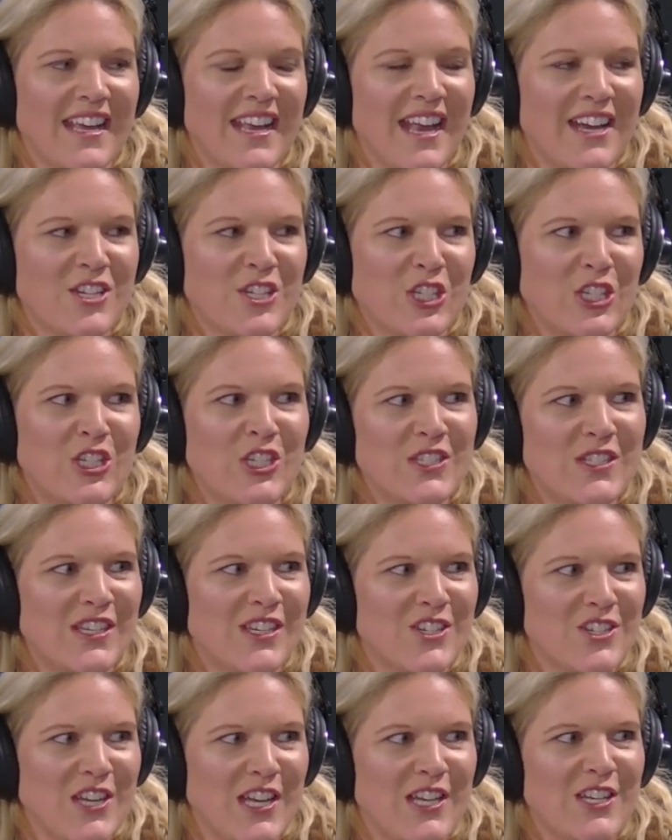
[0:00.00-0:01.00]
They had actually
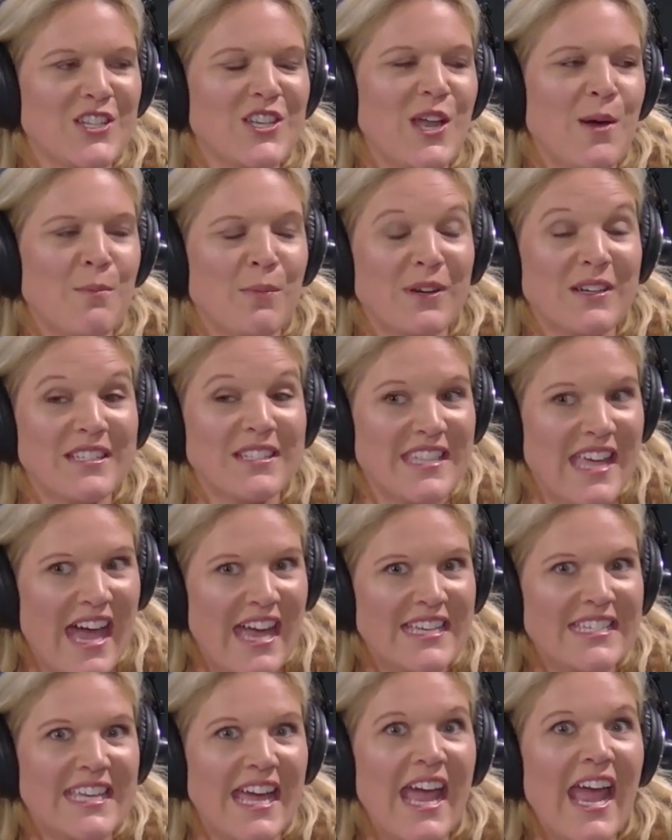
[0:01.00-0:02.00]
just exchanged numbers
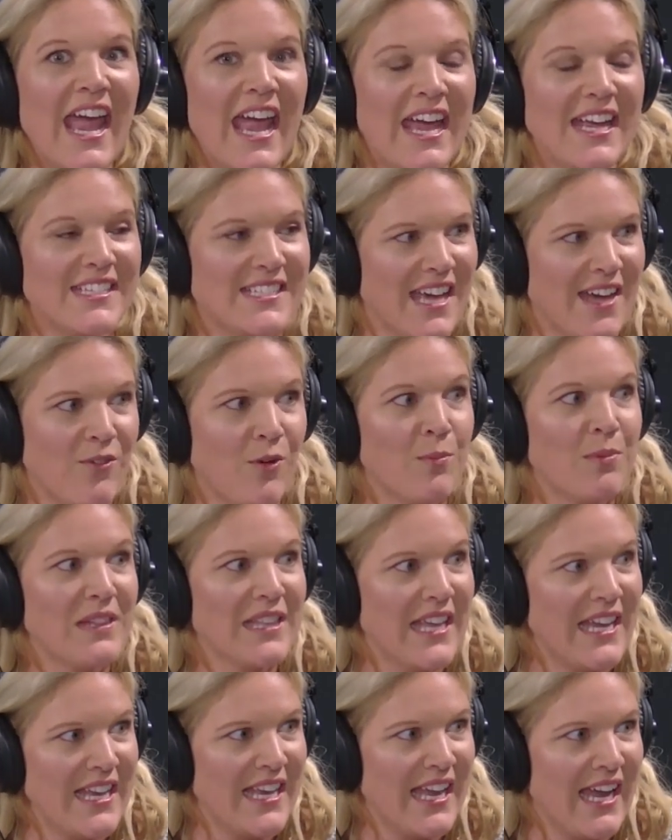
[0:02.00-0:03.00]
that day to have a
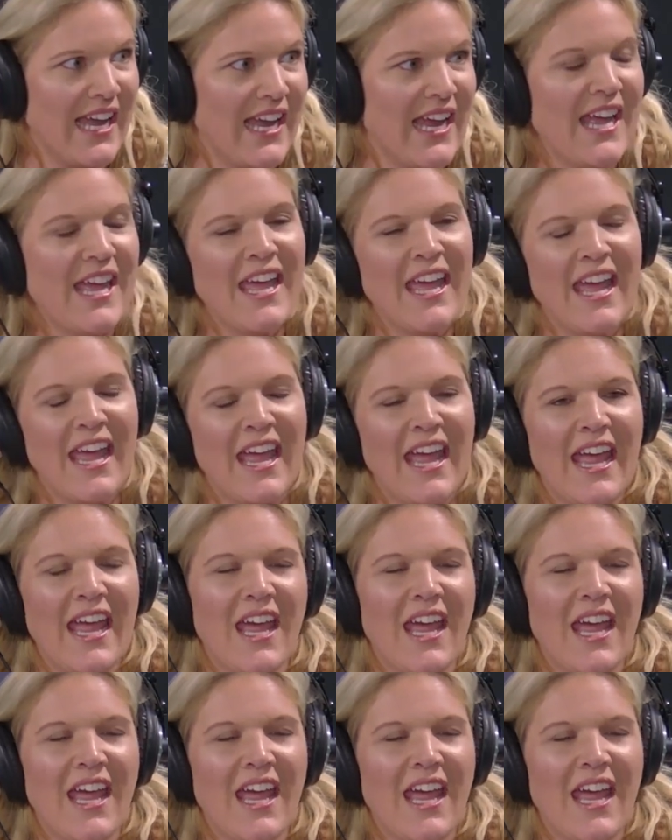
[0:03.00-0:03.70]
play date. Mm-hmm.